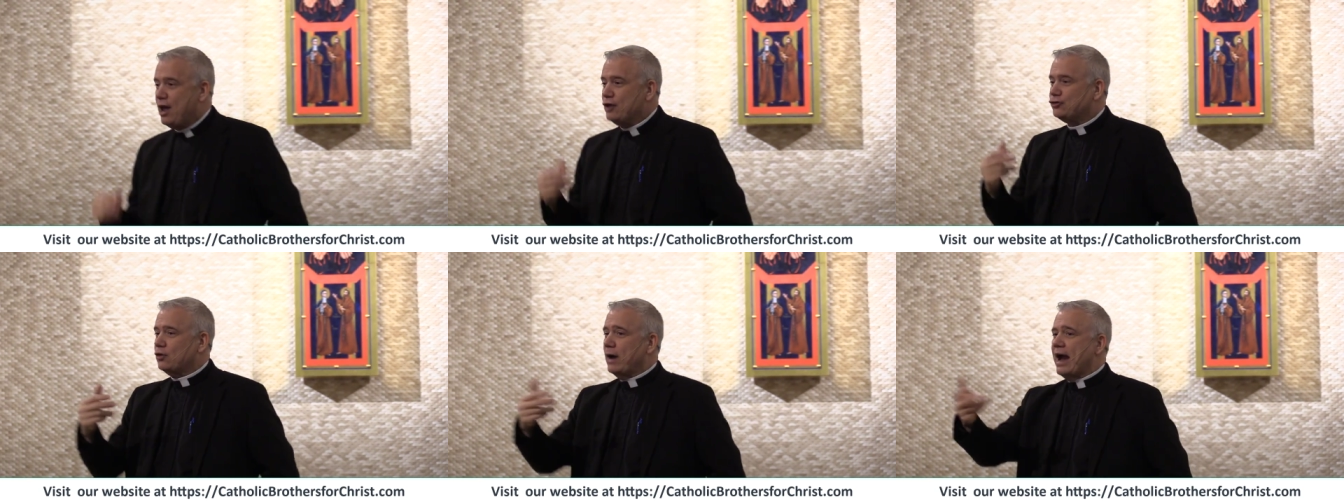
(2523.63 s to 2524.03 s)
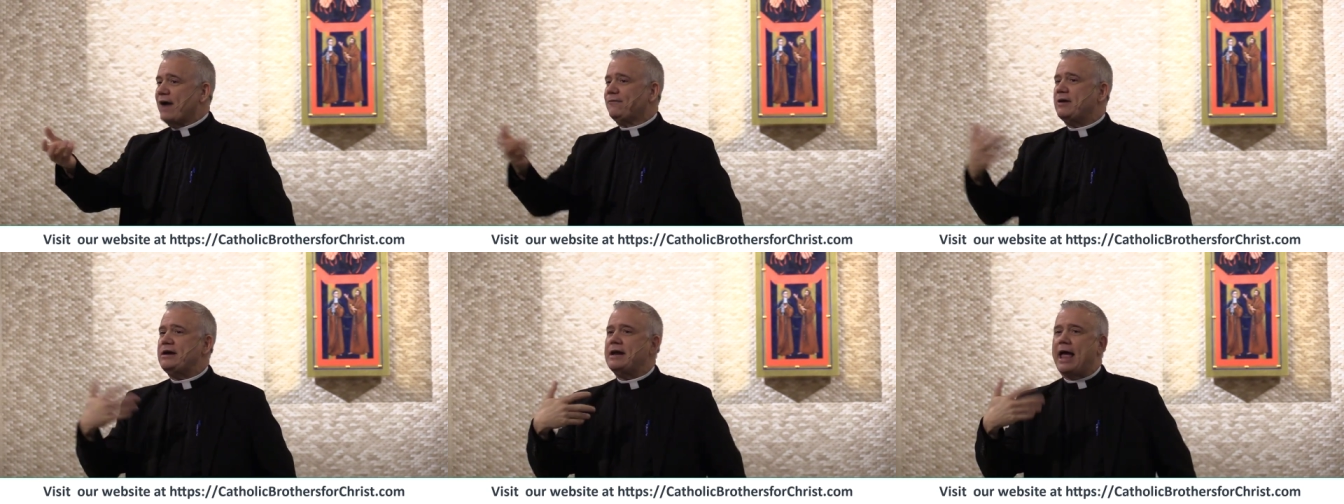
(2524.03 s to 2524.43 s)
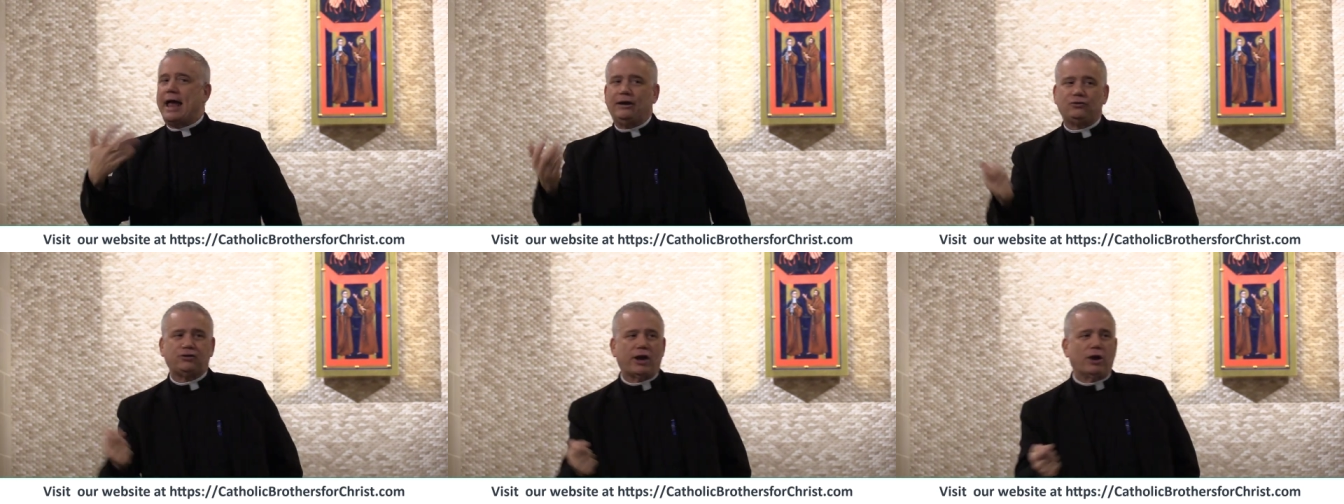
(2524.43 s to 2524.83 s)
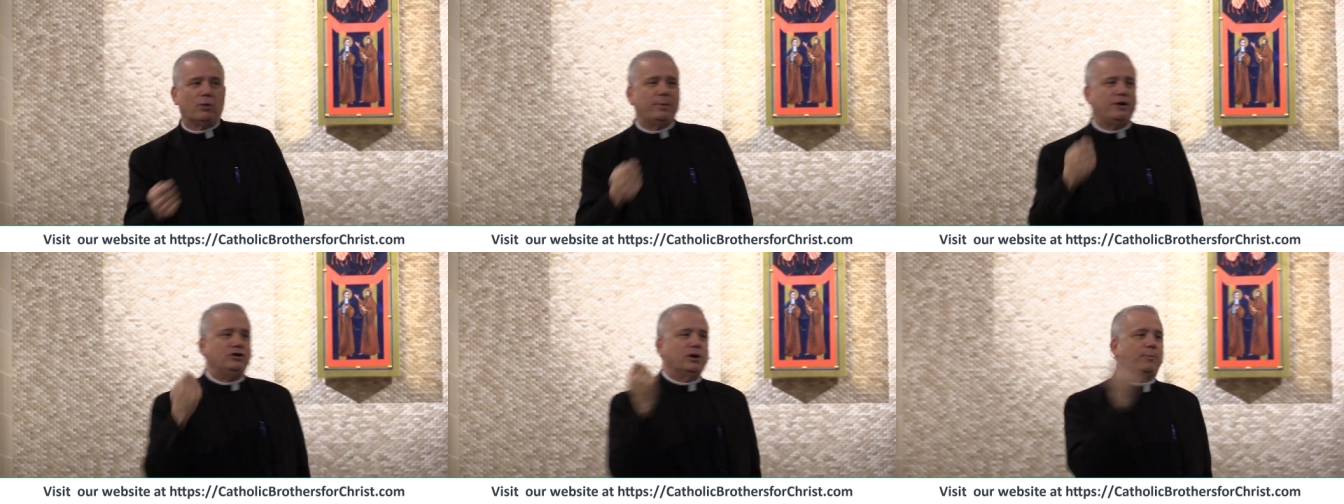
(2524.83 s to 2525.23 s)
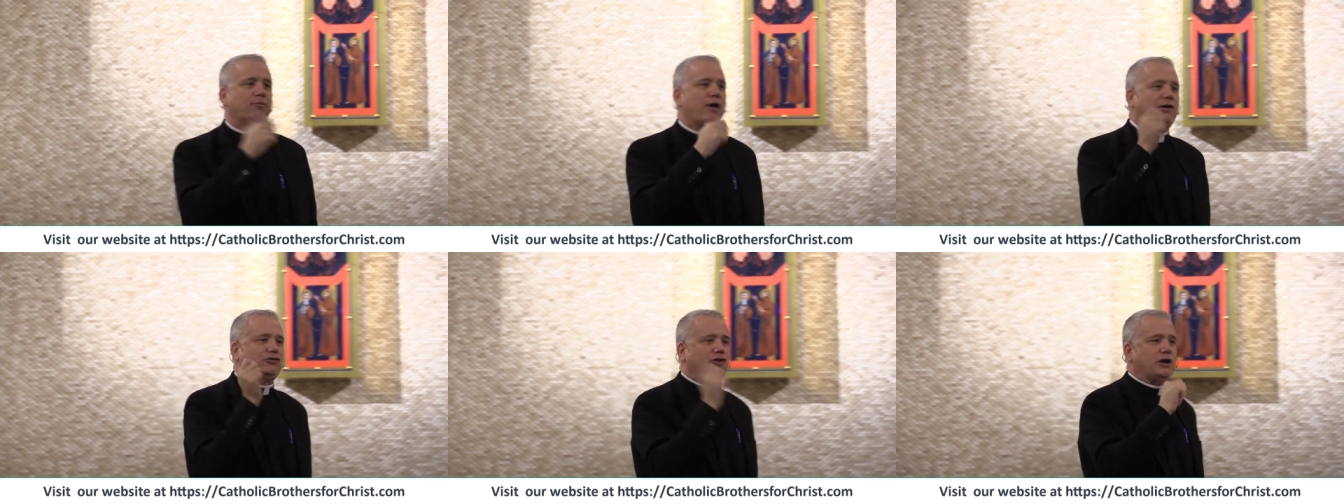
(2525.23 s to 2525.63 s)
So every night, gentlemen, you're
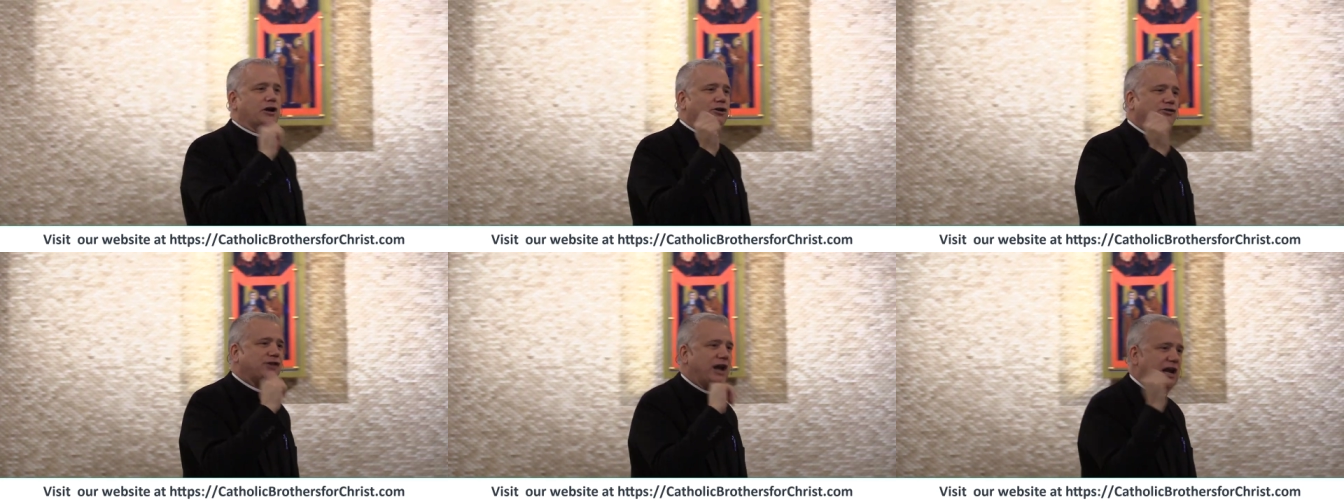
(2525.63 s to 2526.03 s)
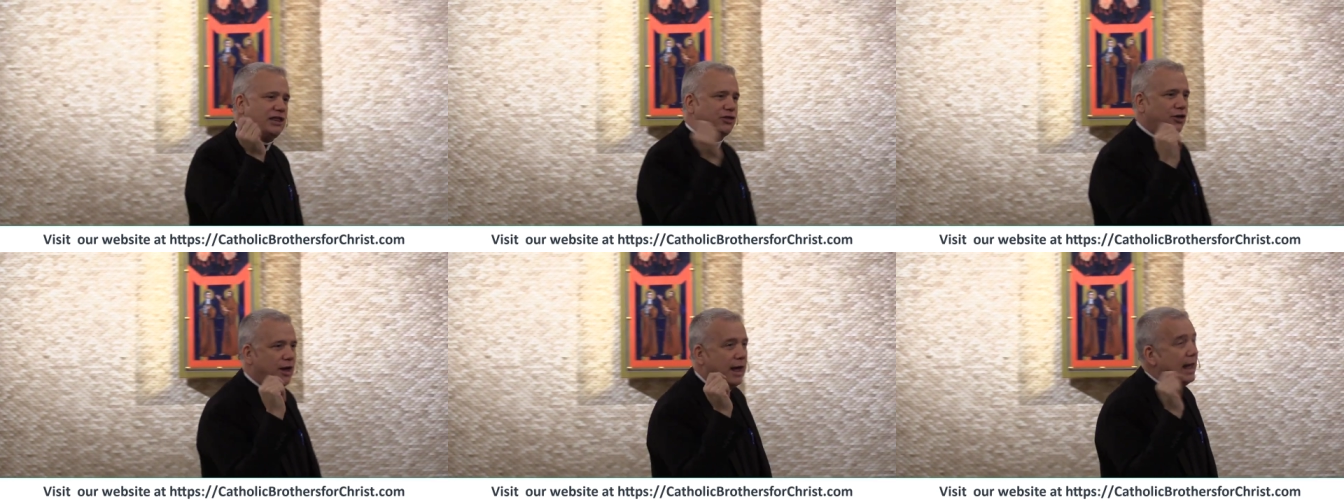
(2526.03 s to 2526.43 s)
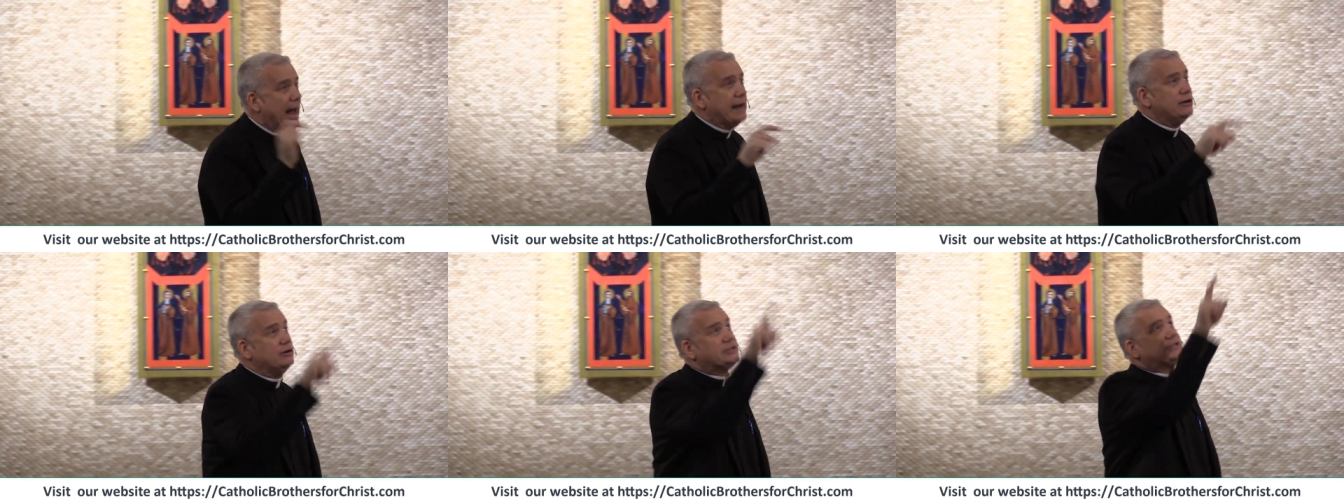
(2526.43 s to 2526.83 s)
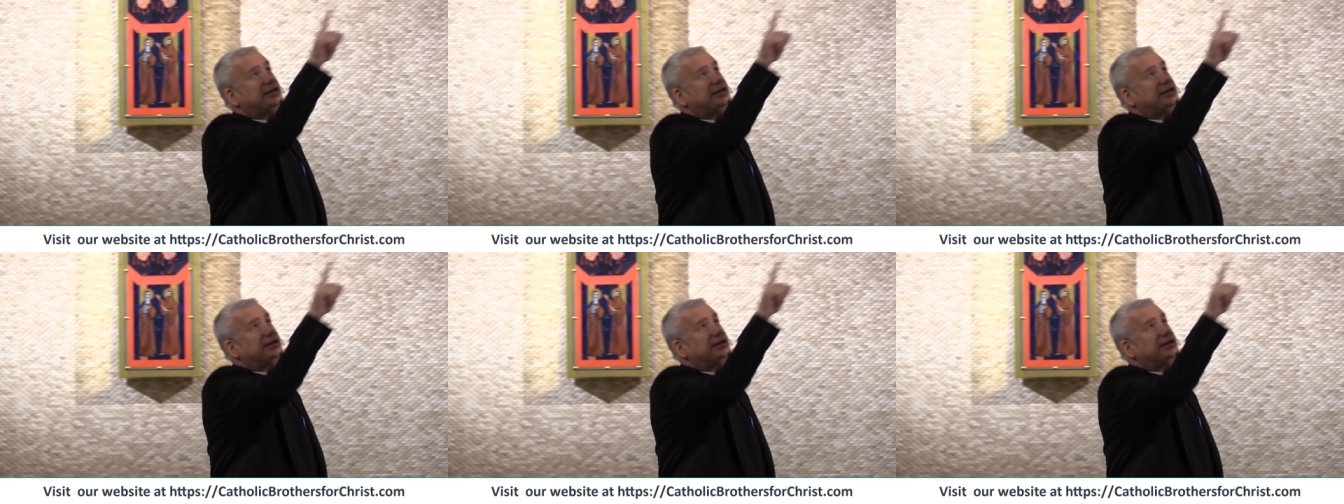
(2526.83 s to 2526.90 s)
brushing your teeth and you